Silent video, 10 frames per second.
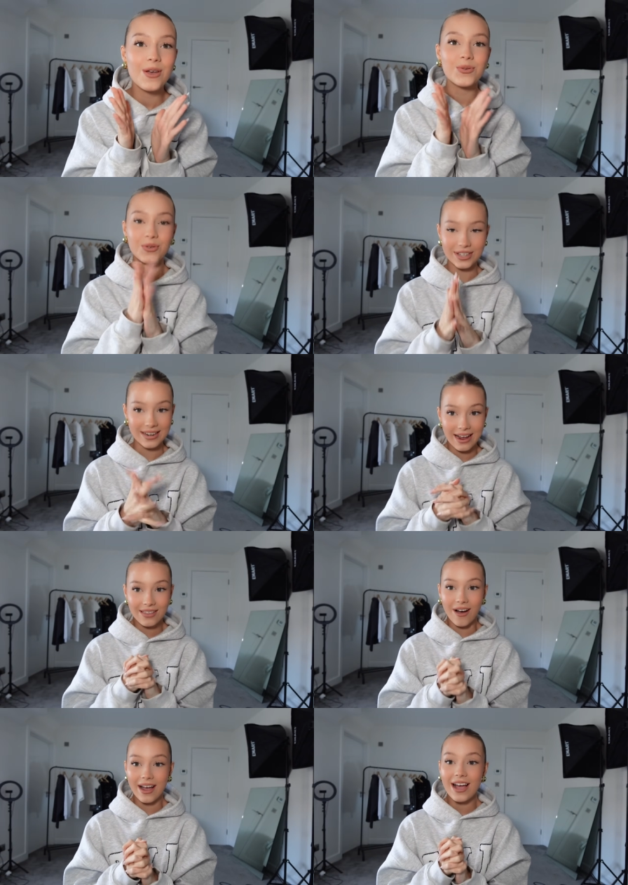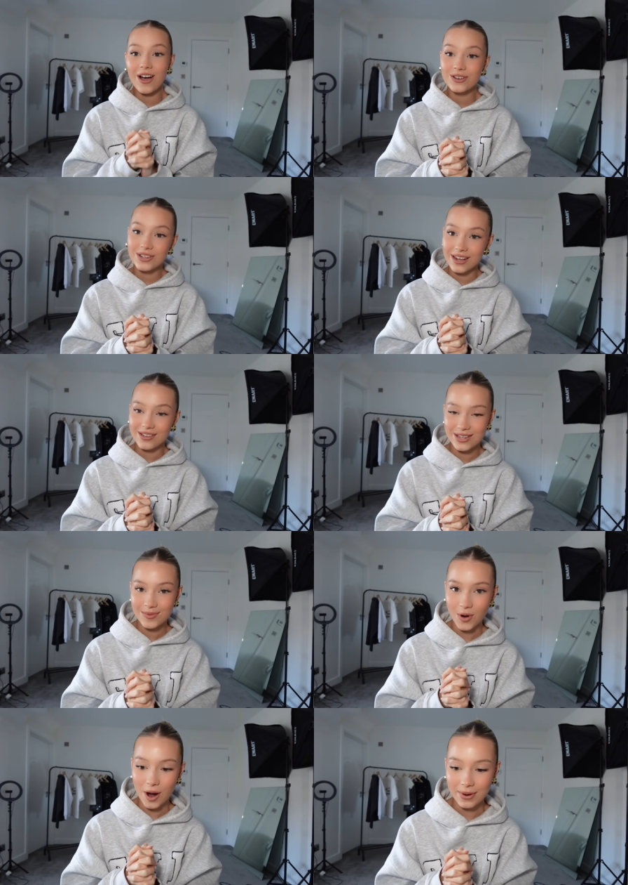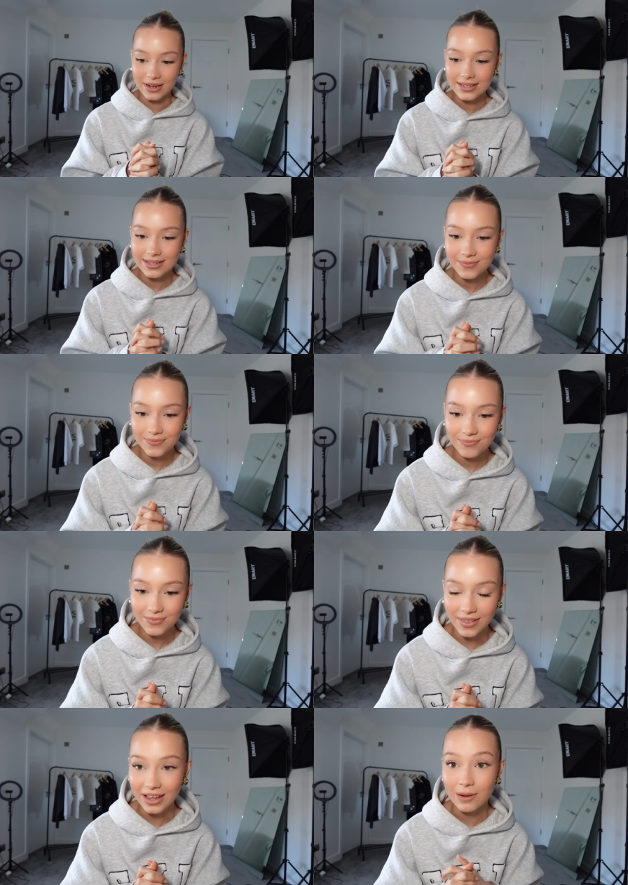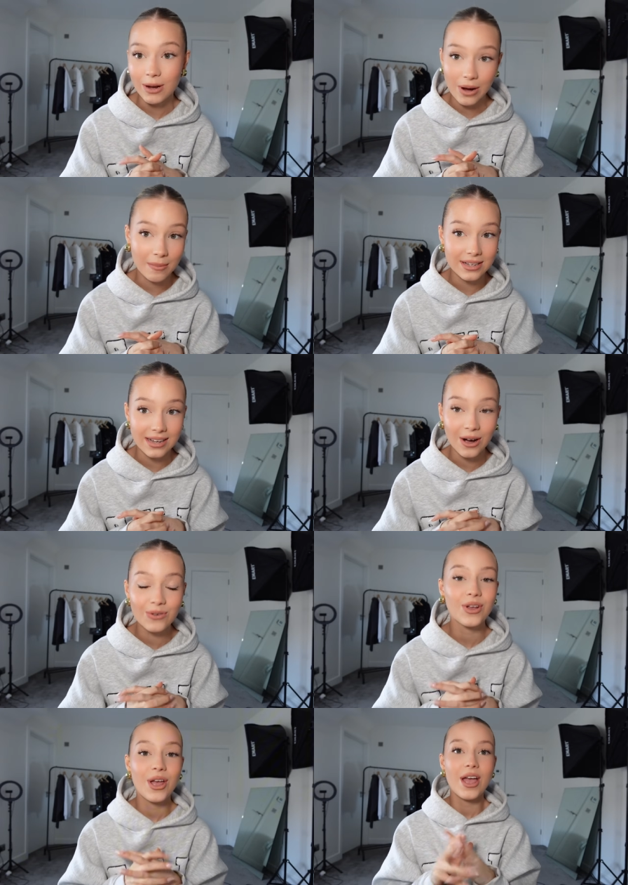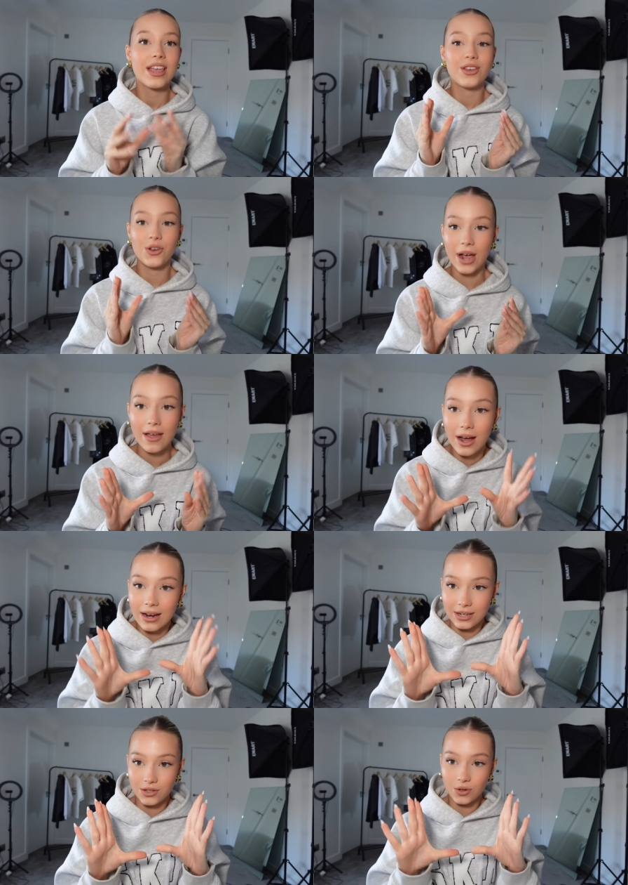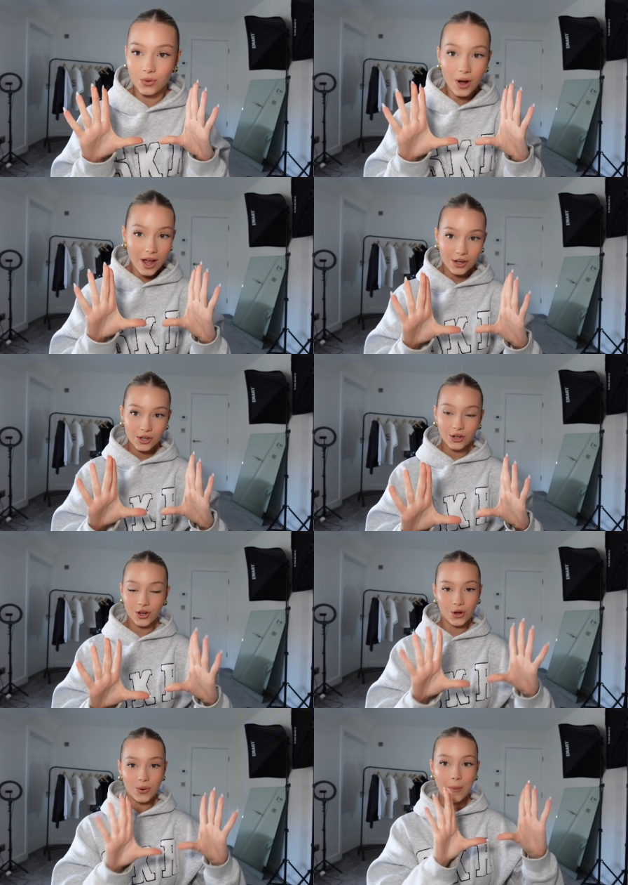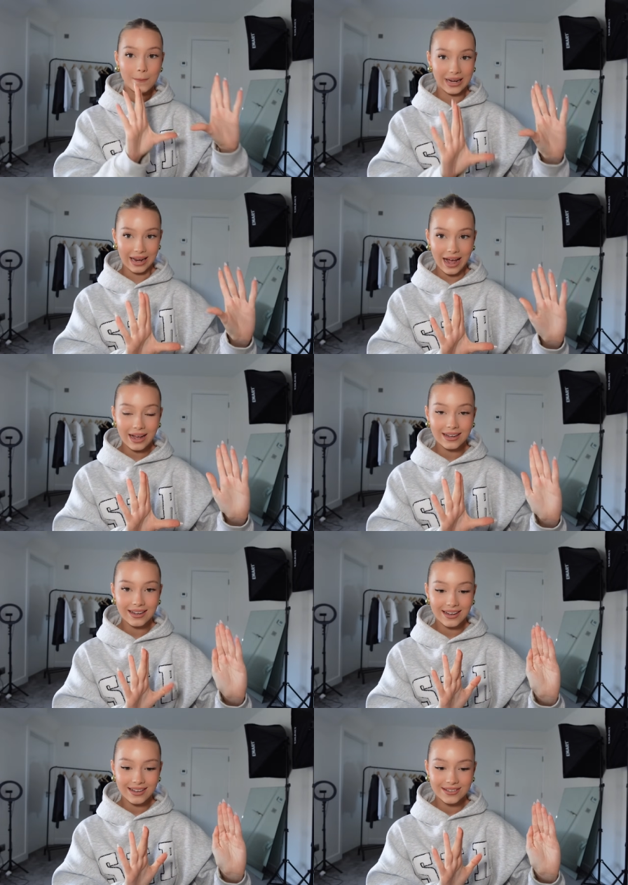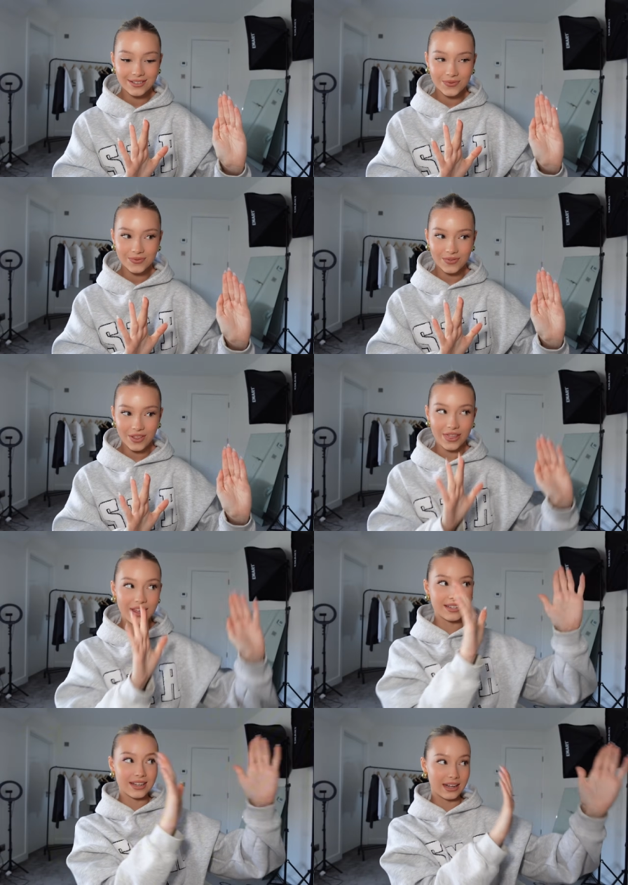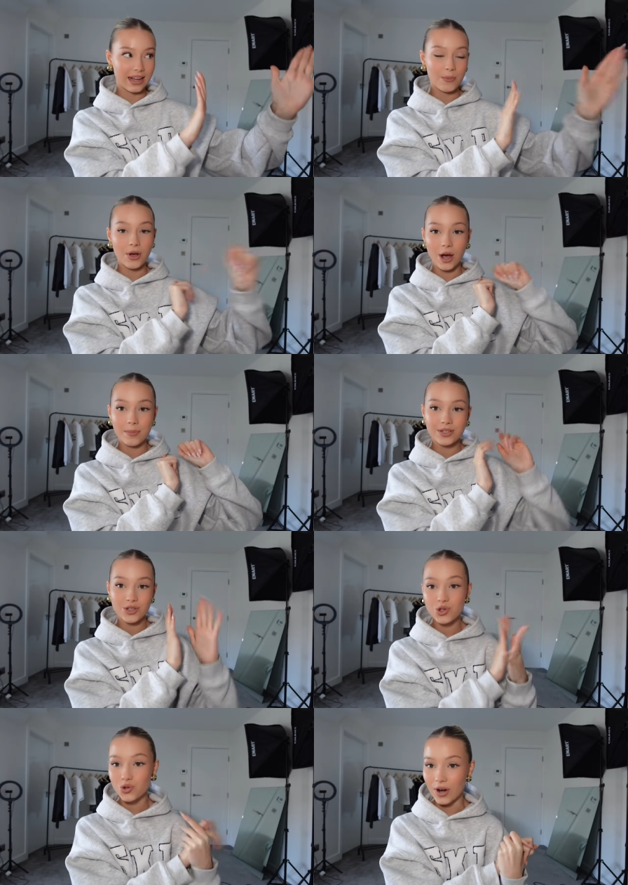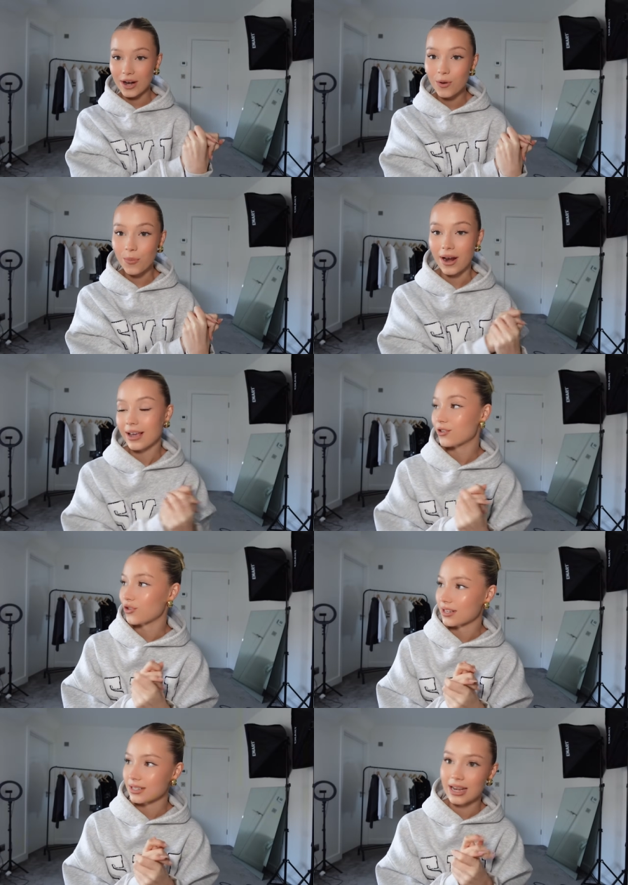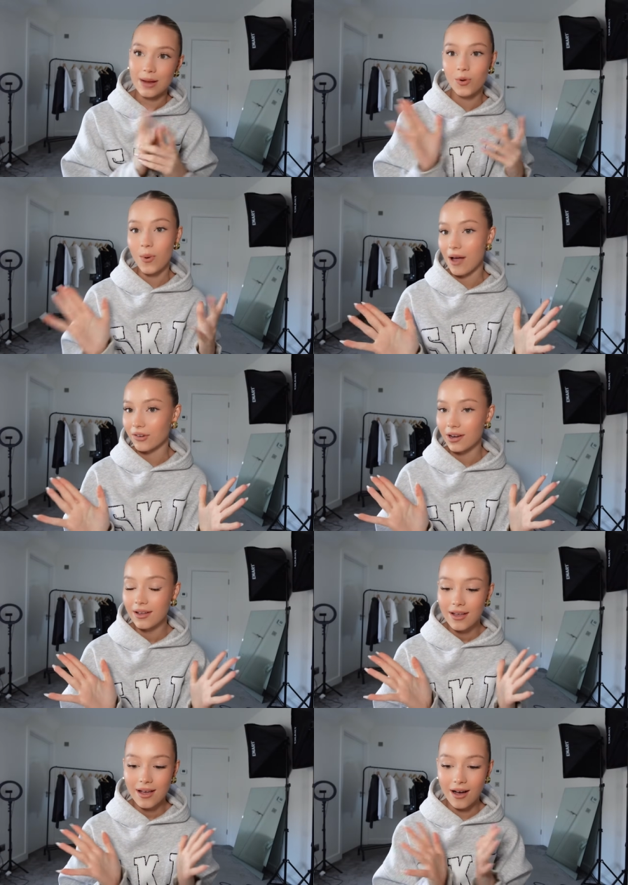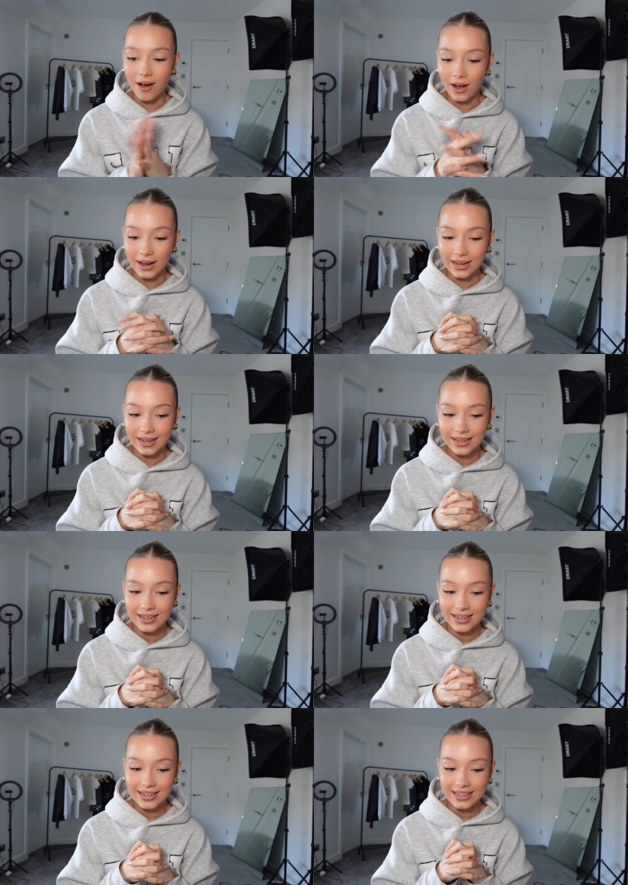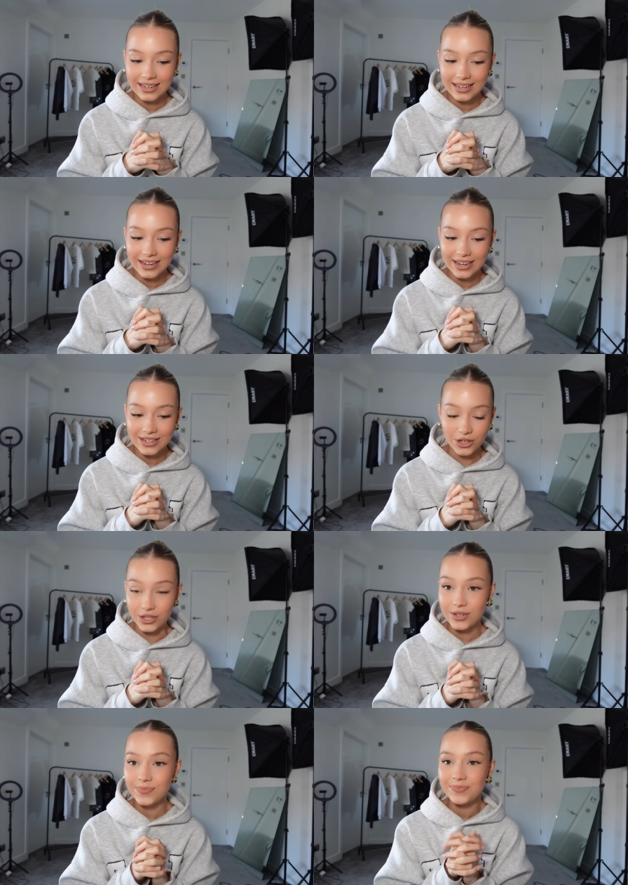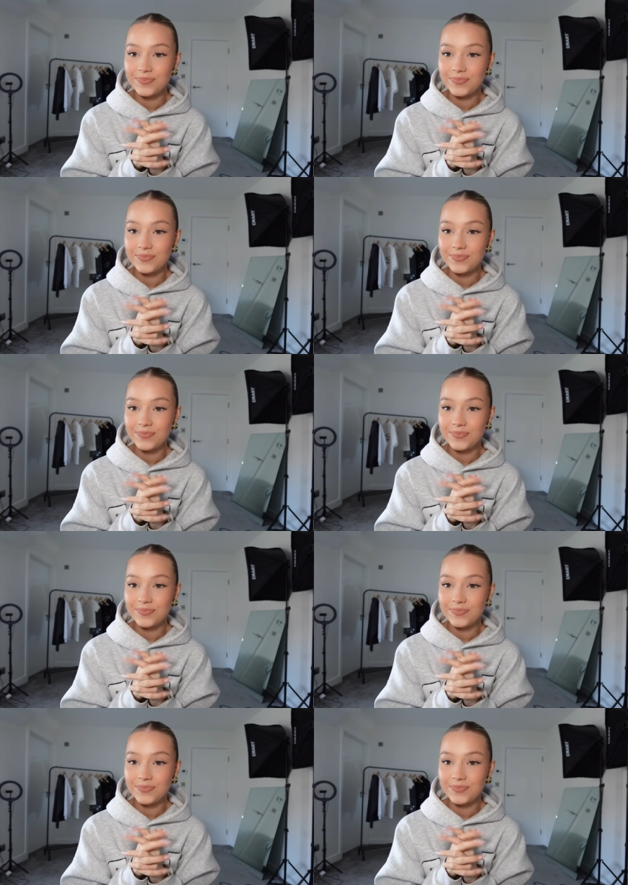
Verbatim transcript: For the day that I hit 100,000 subscribers, I think I might wet myself. You get that little cute plaque that is going to get put up straight on my like dressing table, whatever. I just